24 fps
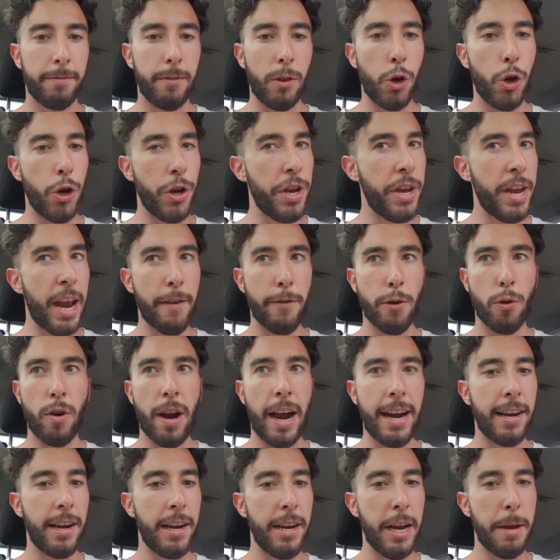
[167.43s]
Never
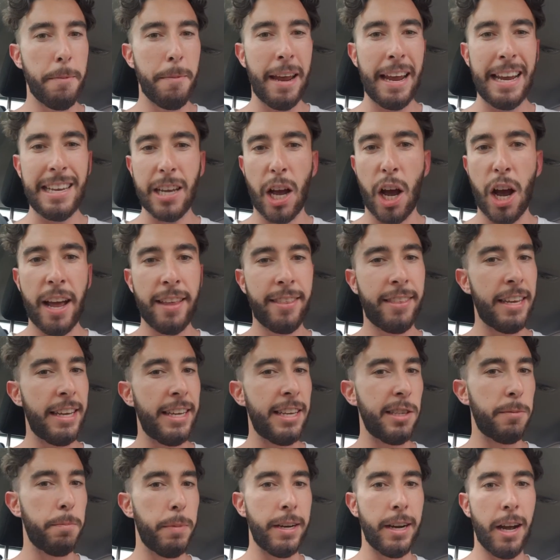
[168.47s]
rated him. I think
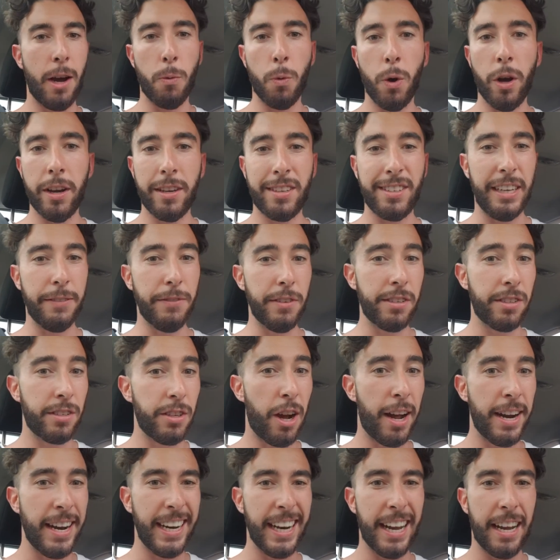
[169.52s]
he's been our worst ever
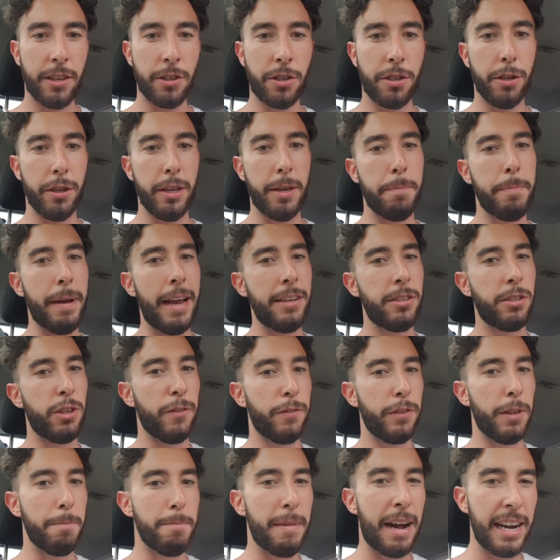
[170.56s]
signing, actually, based
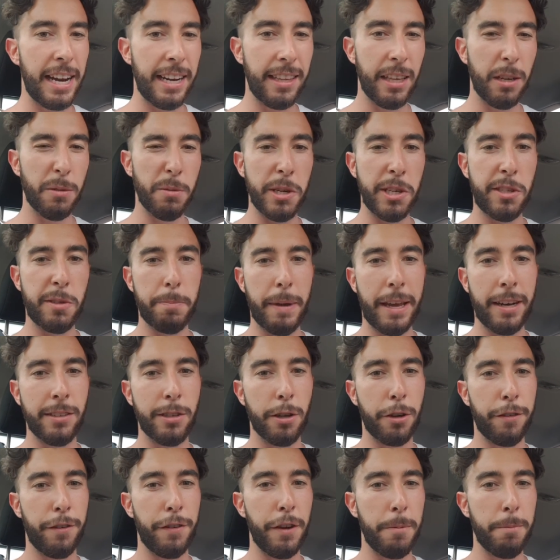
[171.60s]
off the money that we spent
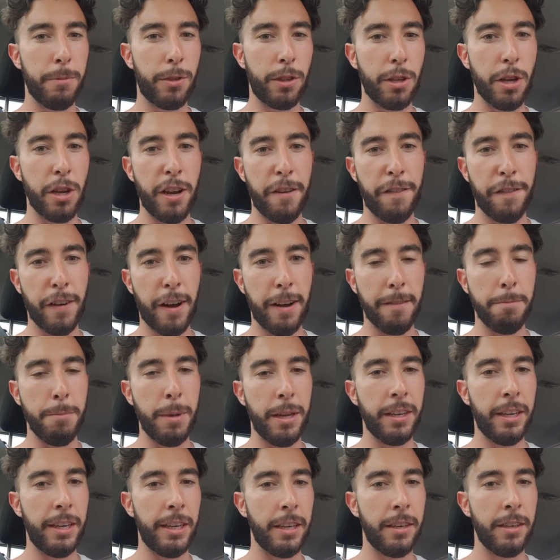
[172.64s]
off him. 35
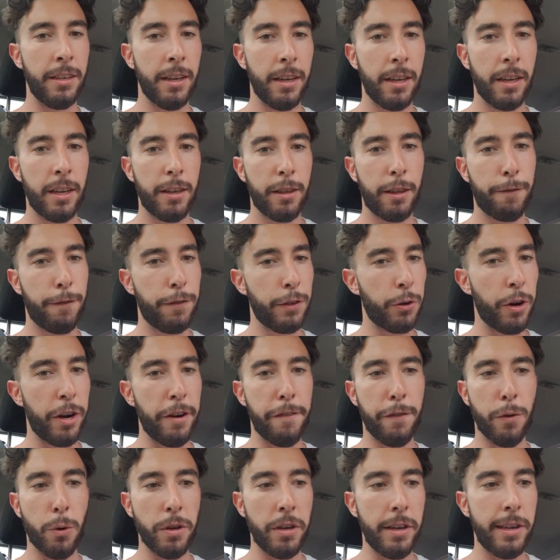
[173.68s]
million
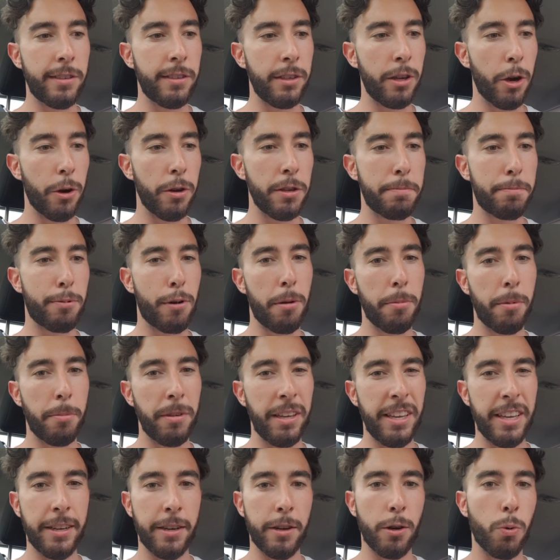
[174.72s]
3-4 years ago is
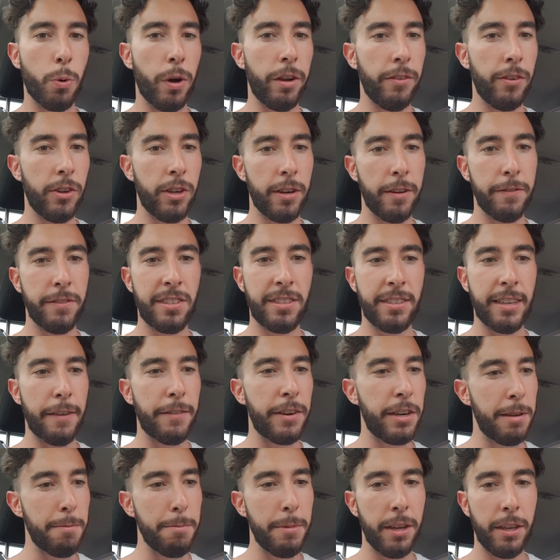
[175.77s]
probably the equivalent of
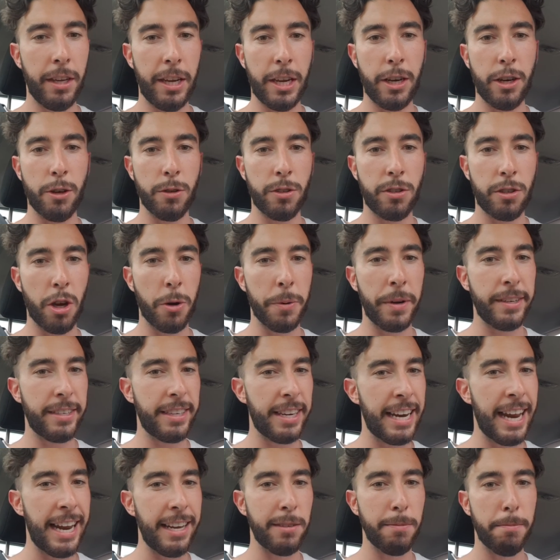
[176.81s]
70 million or so in
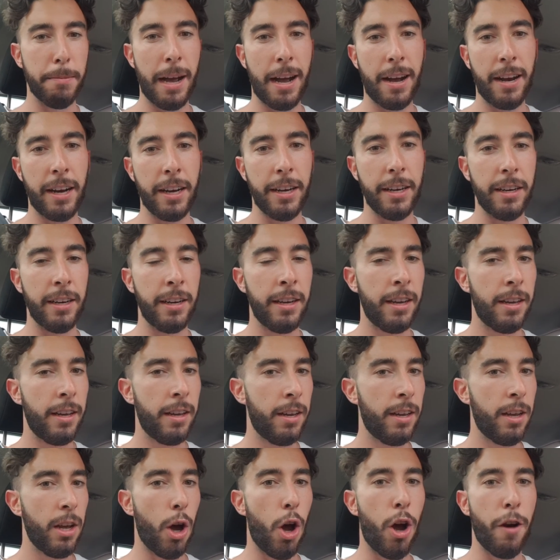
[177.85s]
today's market.
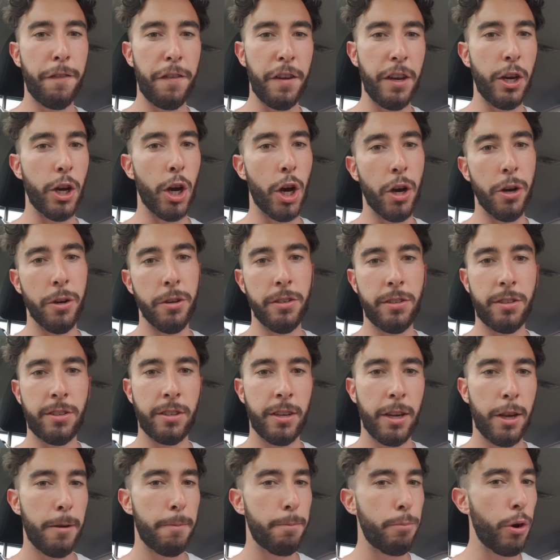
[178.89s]
Off he goes,
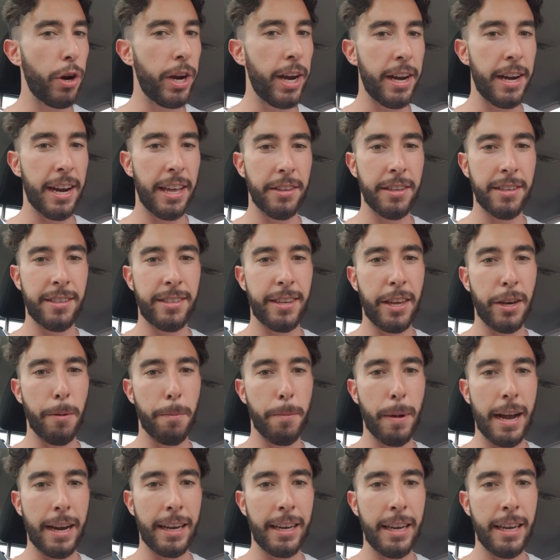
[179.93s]
bring another centre
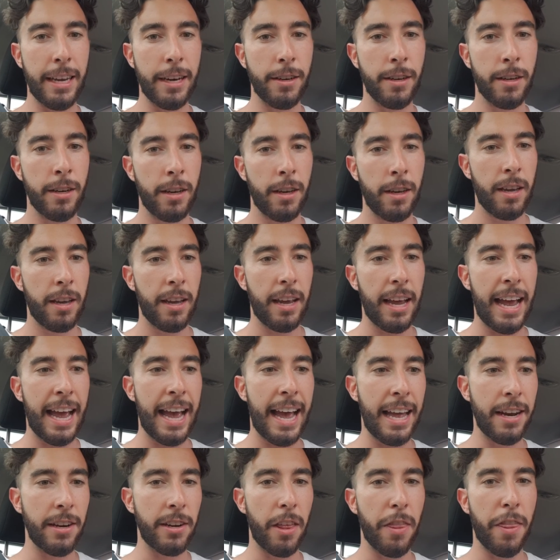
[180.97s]
back in,
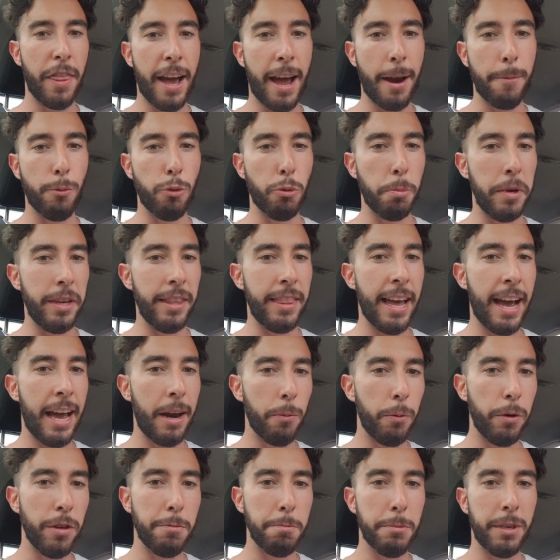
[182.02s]
and that will be that
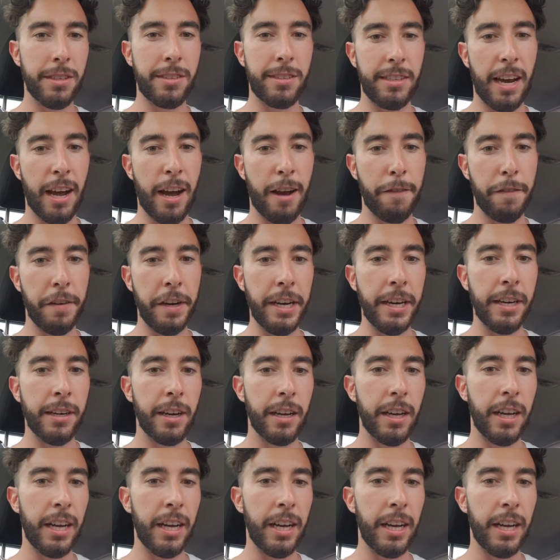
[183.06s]
with Mustafi.